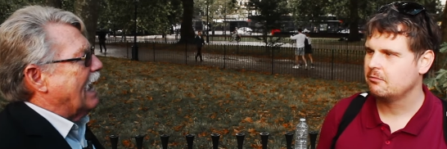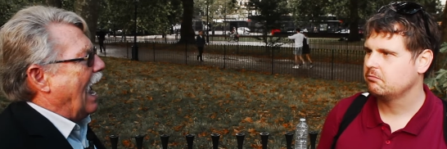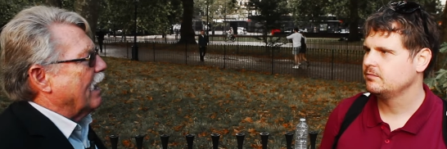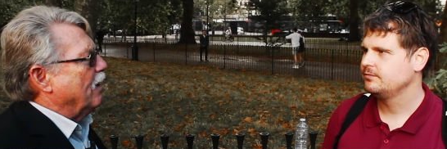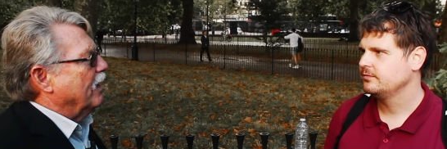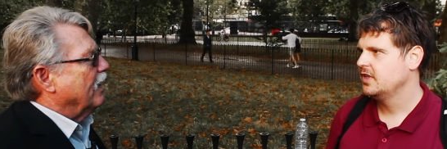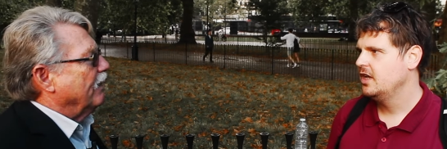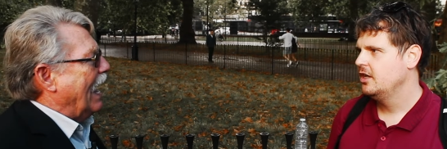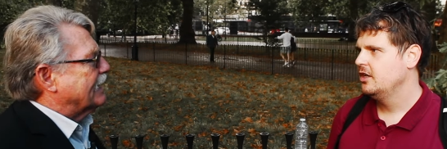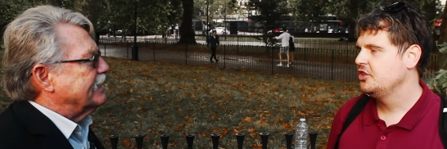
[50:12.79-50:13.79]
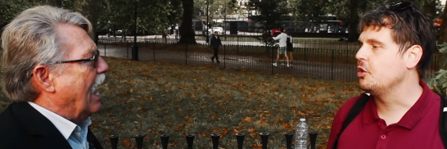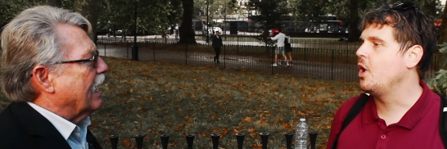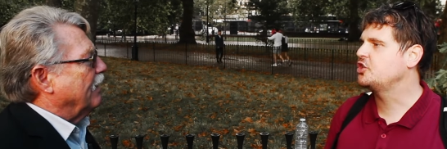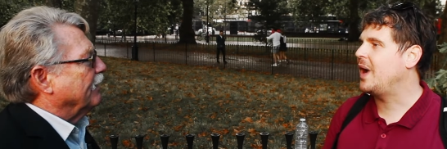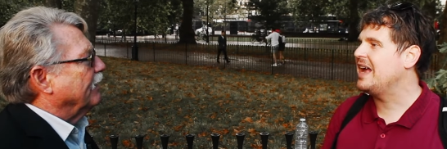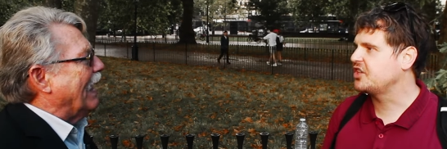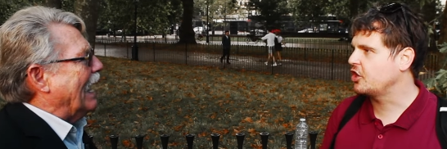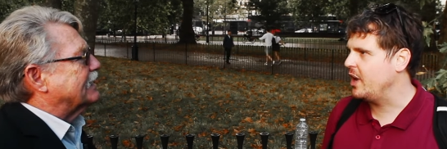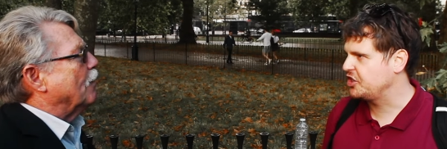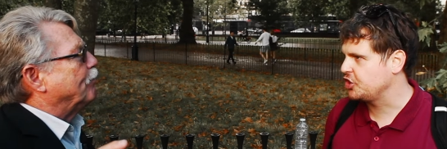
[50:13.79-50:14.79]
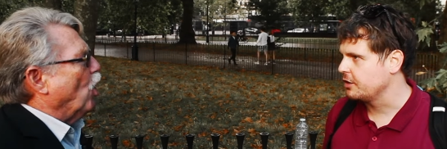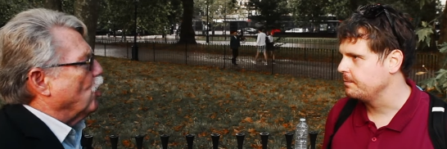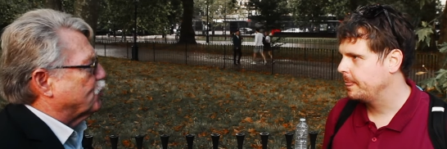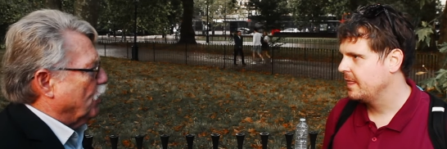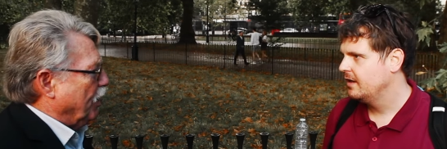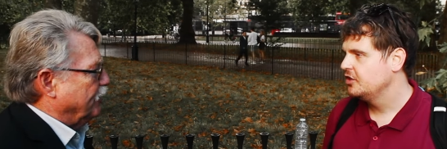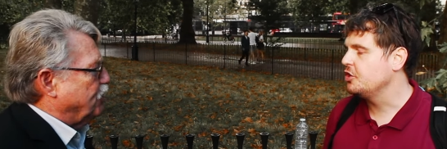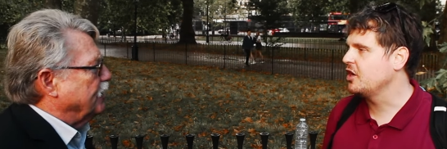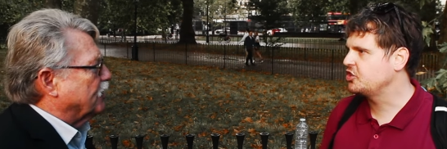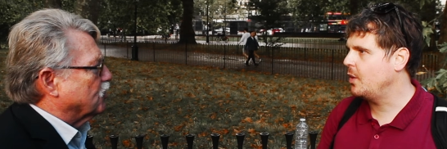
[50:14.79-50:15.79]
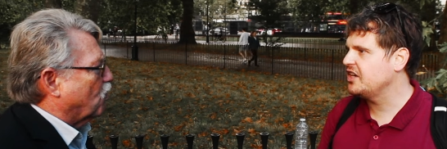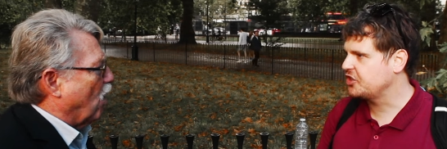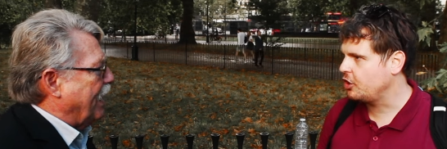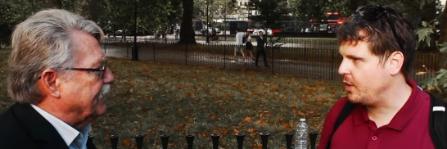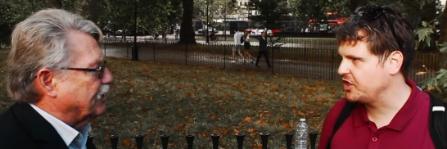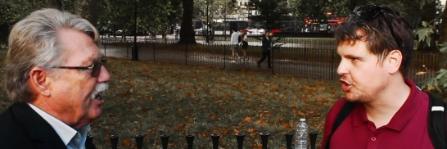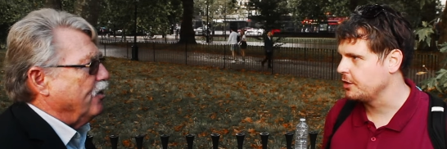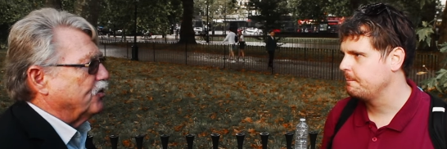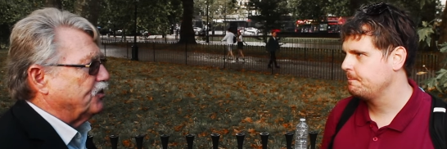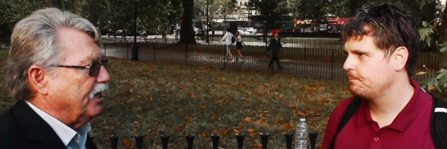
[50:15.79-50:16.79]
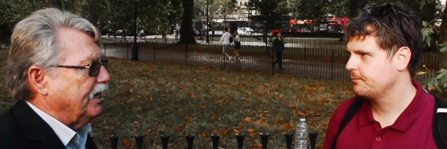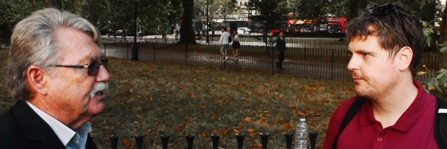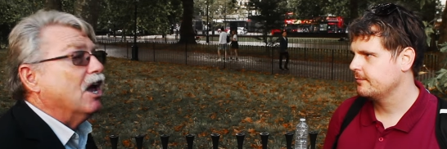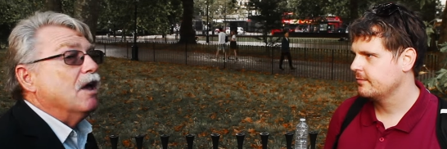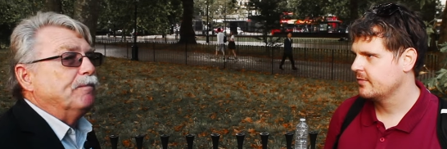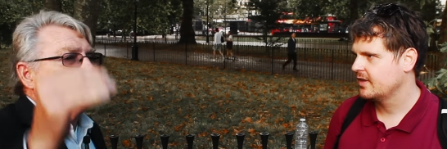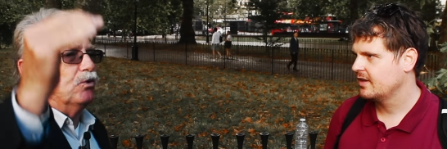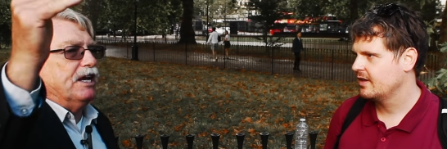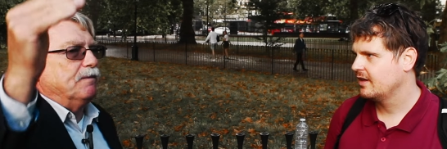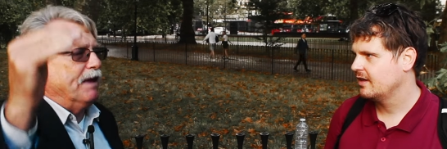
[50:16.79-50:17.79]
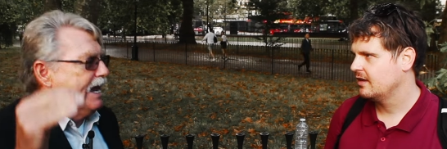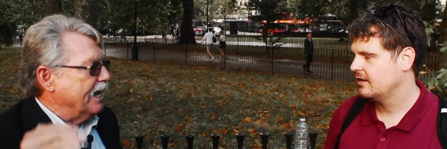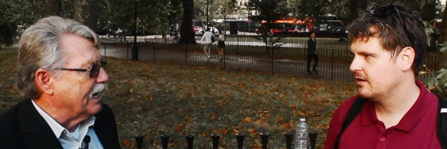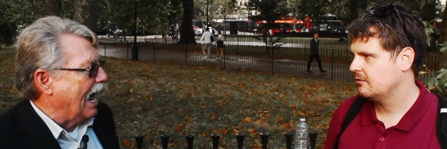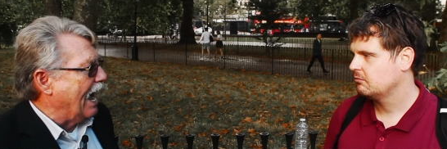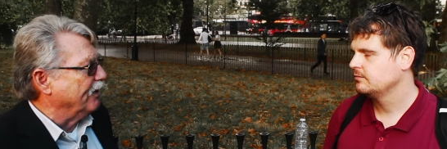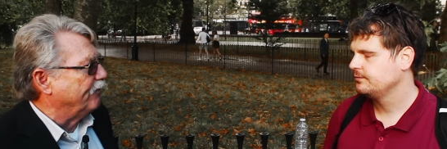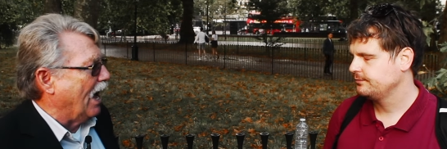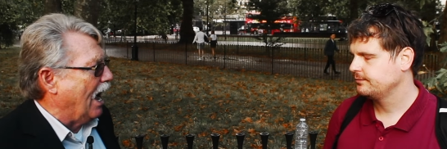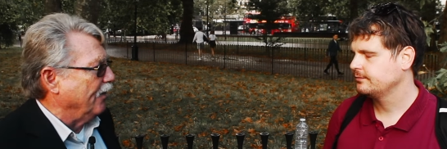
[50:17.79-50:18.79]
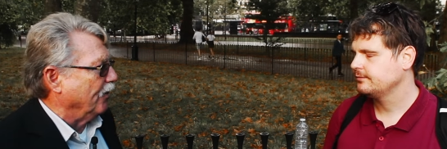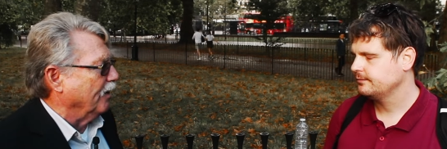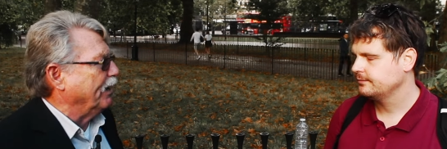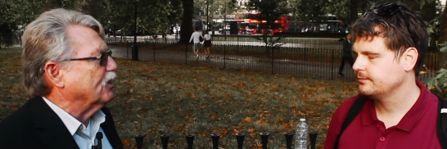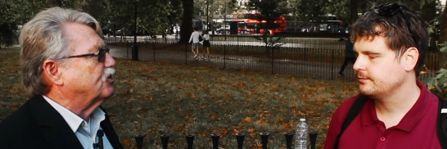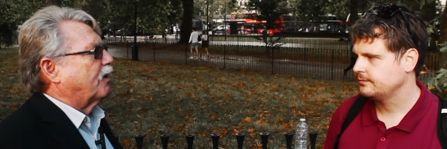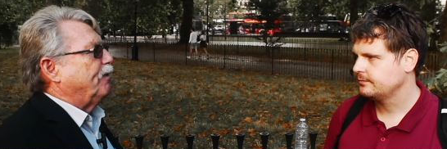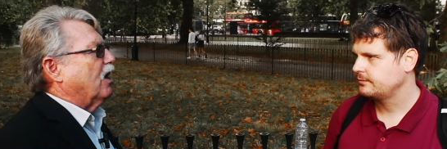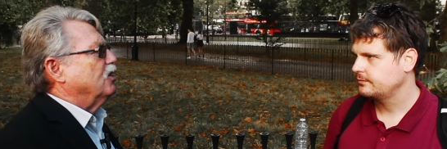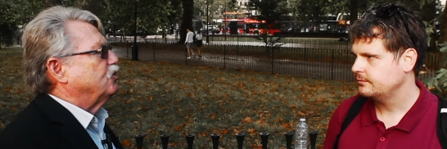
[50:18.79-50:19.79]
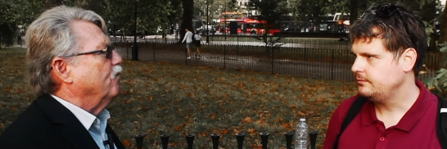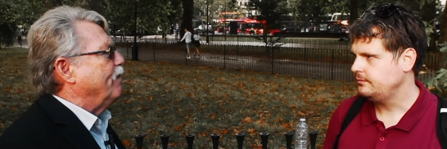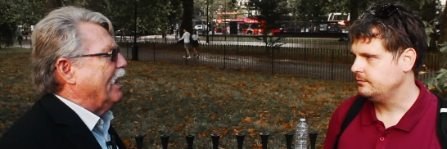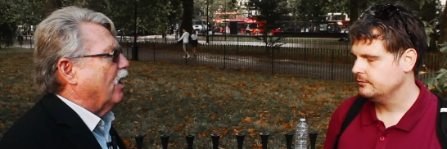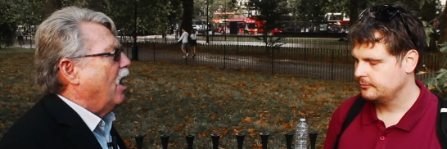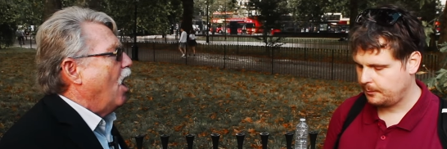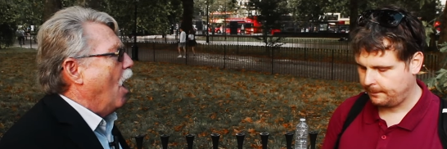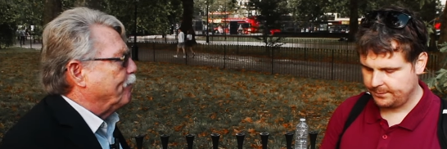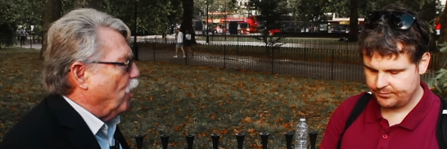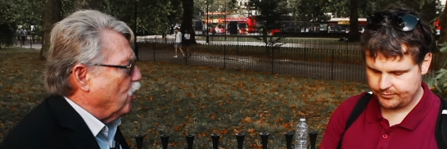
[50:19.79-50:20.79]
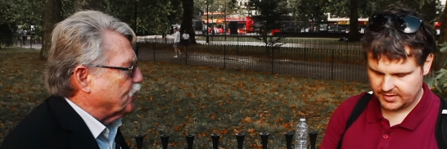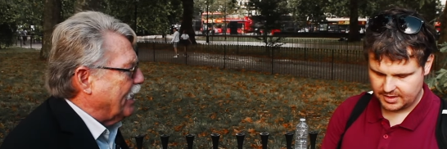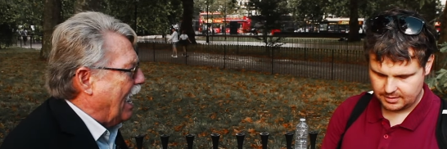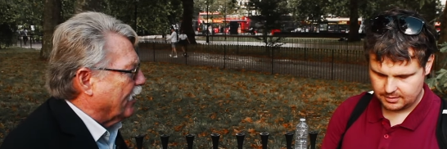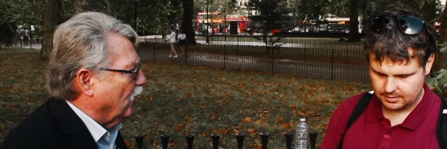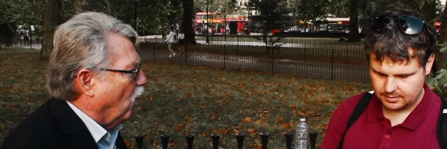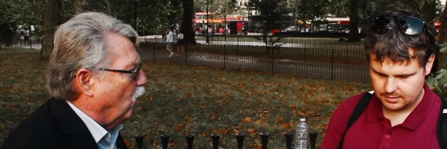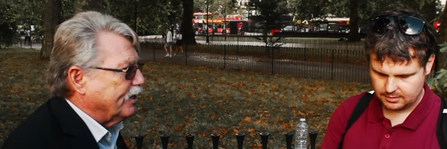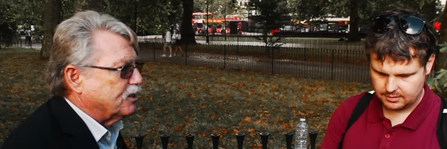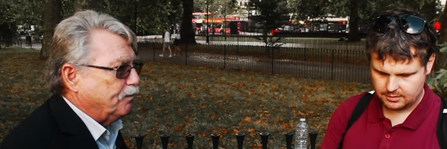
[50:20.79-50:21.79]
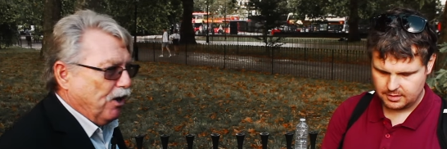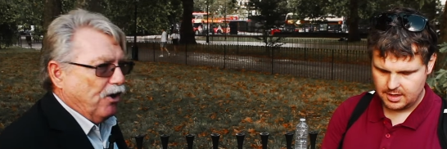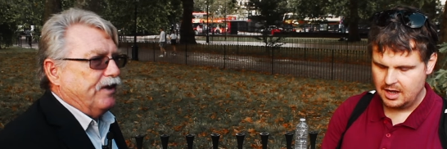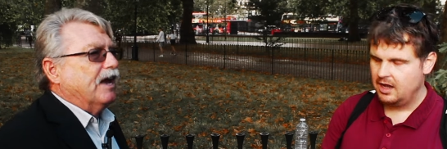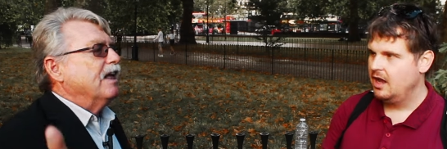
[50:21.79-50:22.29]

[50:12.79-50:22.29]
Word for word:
Speaker 1: not a. That's not. Do you want a, to ask a question? A person. Do you Jesus want to ask Christ a question?
Speaker 2: Intercedes between me and God the Father, because you've made a, a person out of the Holy Spirit.